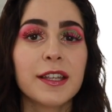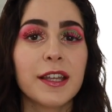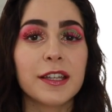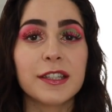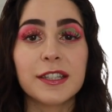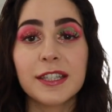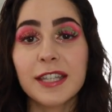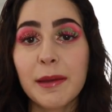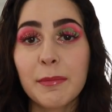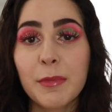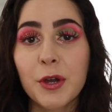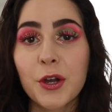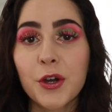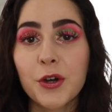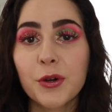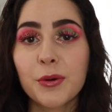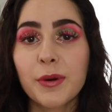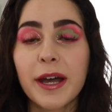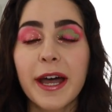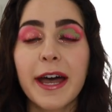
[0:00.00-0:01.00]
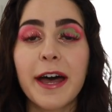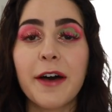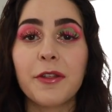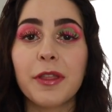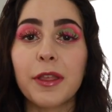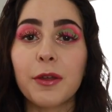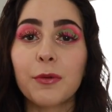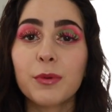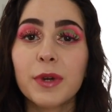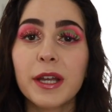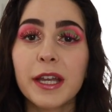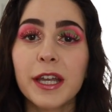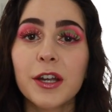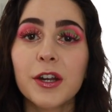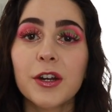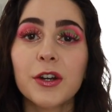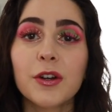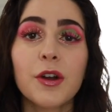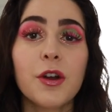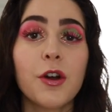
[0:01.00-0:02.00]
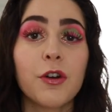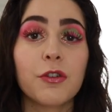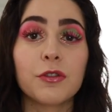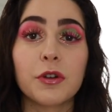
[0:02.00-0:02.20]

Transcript: a demo, how they wear,